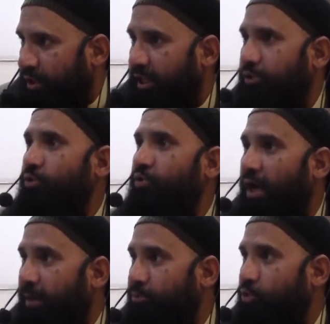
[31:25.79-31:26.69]
that you
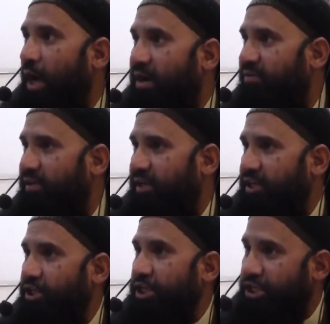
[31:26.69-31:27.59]
come to
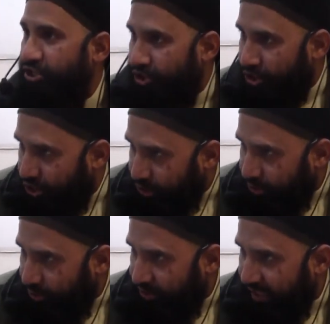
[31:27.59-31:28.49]
our
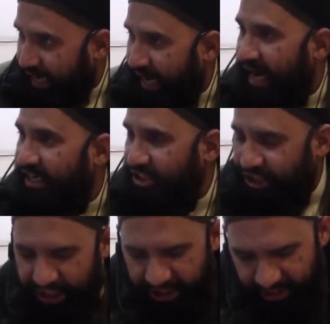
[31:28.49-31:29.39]
institute and
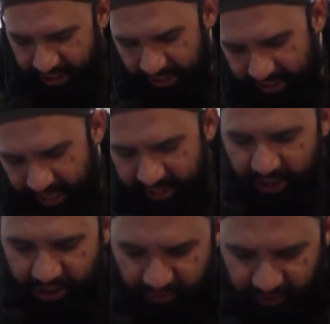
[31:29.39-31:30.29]
teach the
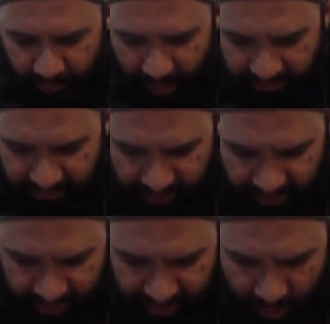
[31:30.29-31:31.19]
hadith of the Prophet
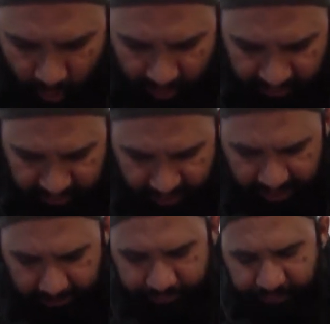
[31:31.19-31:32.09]
sallallahu alaihi
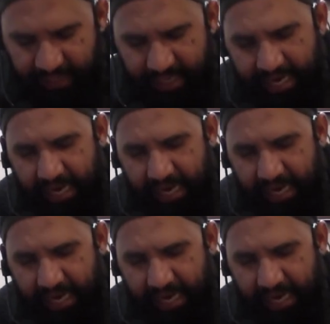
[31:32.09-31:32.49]
wasallam.